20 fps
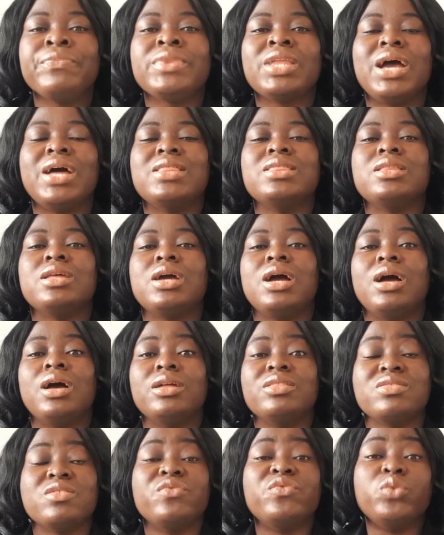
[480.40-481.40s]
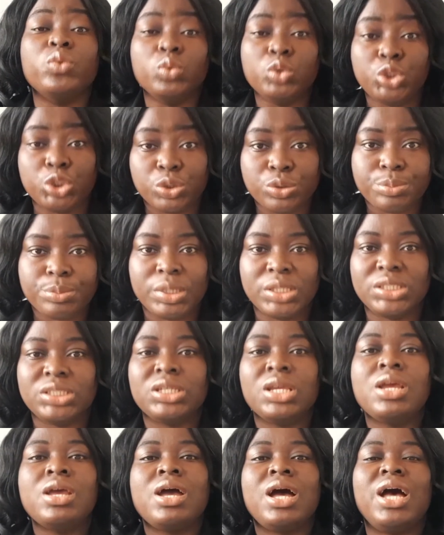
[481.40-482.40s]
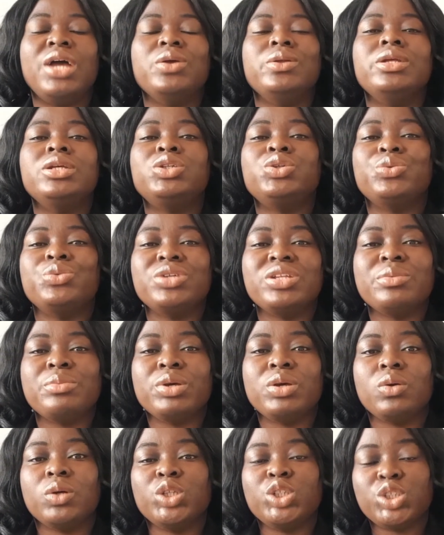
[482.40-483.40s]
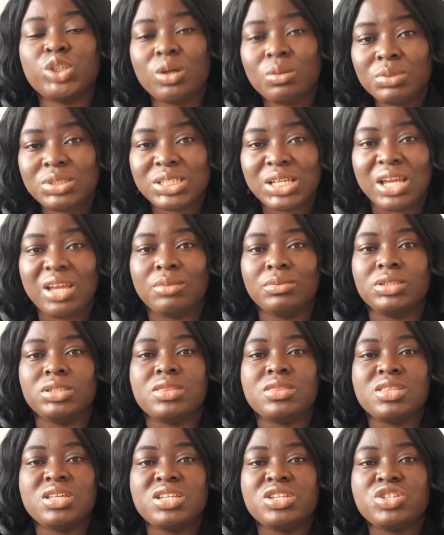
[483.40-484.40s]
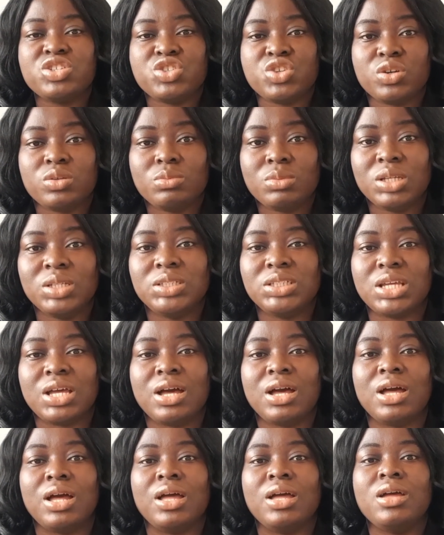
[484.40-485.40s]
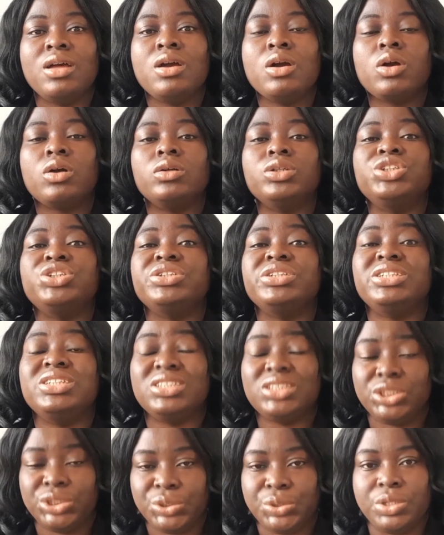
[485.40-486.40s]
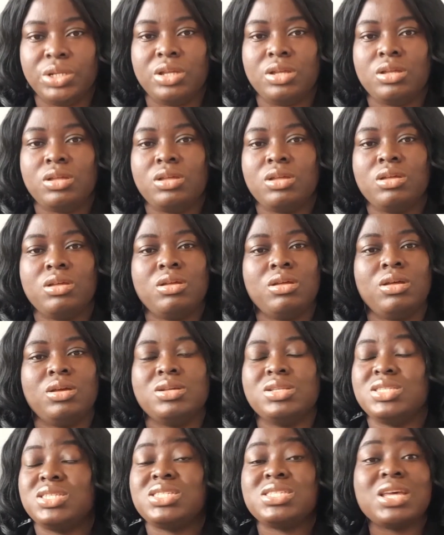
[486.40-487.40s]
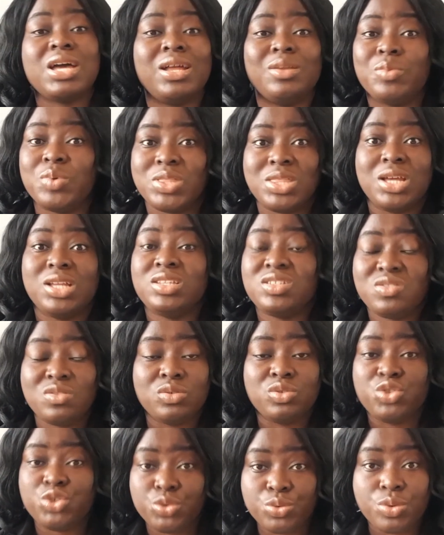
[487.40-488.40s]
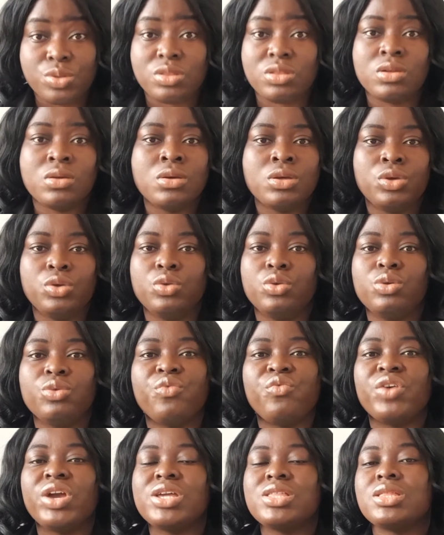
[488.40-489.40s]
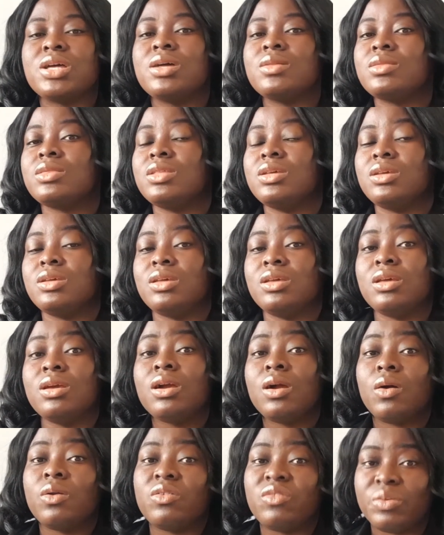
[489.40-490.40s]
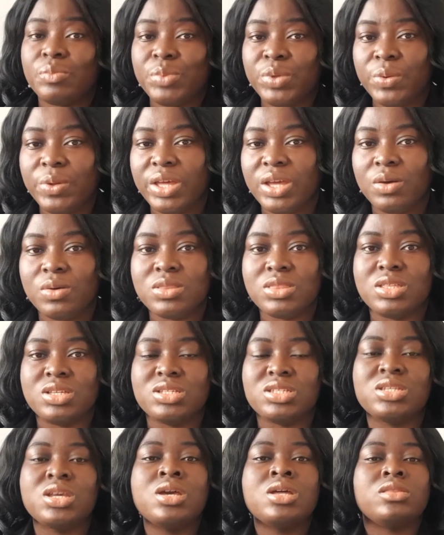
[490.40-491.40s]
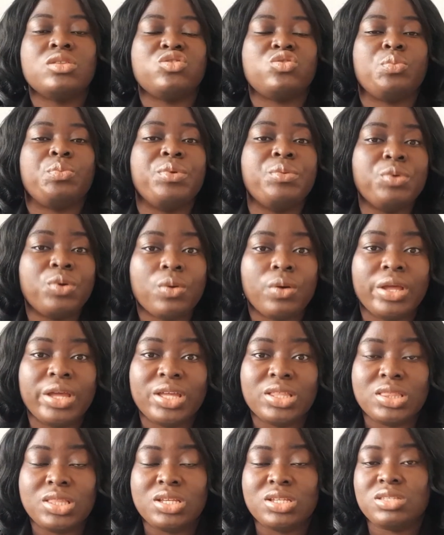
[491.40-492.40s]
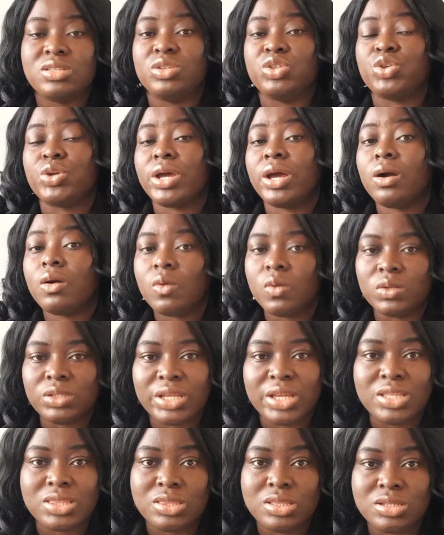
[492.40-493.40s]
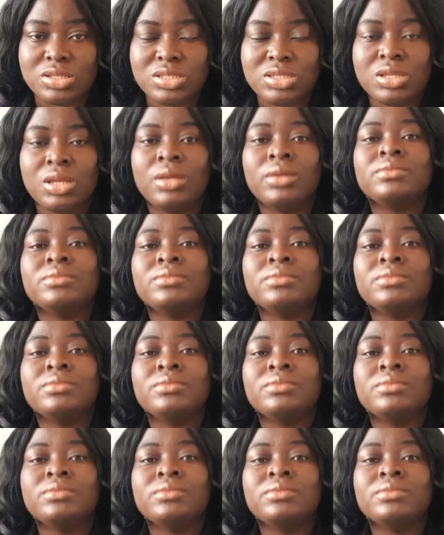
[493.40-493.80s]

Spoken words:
and the full judgment. And you need to read it because sometimes these judgments are contradictory. It's sad, but that's the truth. You find that the Court of Appeal held this, the Supreme Court held this, the trial court held this,